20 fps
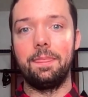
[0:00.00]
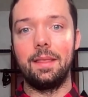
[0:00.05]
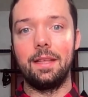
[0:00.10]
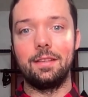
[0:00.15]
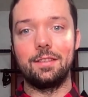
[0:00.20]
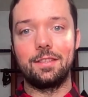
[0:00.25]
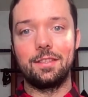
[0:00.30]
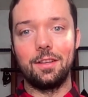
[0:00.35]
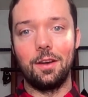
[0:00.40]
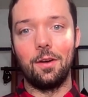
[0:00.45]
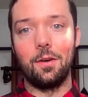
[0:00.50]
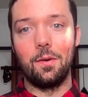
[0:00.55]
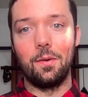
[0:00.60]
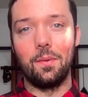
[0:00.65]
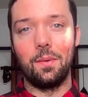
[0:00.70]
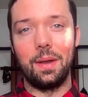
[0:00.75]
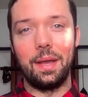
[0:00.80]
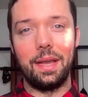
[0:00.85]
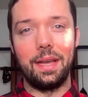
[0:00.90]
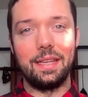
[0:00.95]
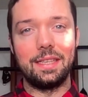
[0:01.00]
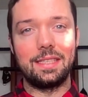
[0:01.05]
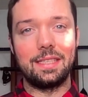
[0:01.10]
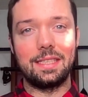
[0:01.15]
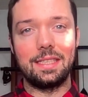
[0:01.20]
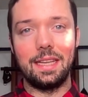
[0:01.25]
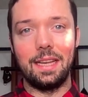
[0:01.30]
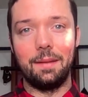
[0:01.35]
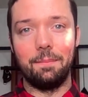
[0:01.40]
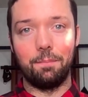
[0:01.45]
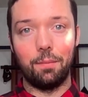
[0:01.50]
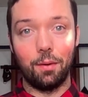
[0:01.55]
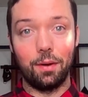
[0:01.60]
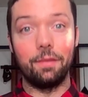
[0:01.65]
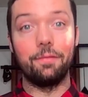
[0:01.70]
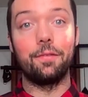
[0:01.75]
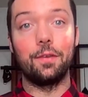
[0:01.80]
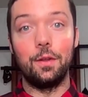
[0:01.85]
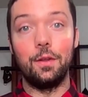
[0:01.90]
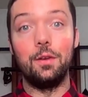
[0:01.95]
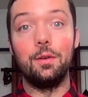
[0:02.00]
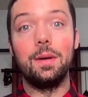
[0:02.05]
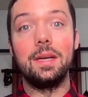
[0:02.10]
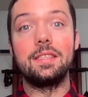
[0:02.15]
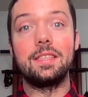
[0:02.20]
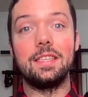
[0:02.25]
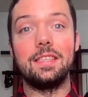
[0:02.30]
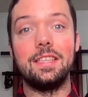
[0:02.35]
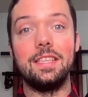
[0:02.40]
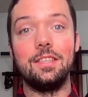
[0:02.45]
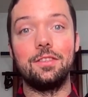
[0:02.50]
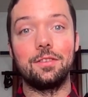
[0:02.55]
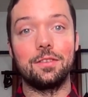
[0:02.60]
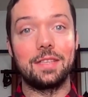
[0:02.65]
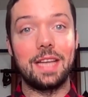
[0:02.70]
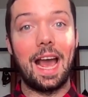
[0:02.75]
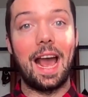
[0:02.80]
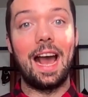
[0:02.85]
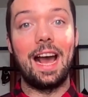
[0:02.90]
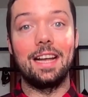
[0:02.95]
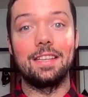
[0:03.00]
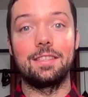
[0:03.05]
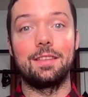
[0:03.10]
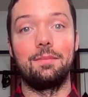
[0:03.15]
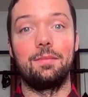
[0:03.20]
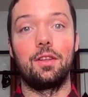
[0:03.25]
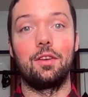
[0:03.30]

So it's important for you as a teacher to ask them the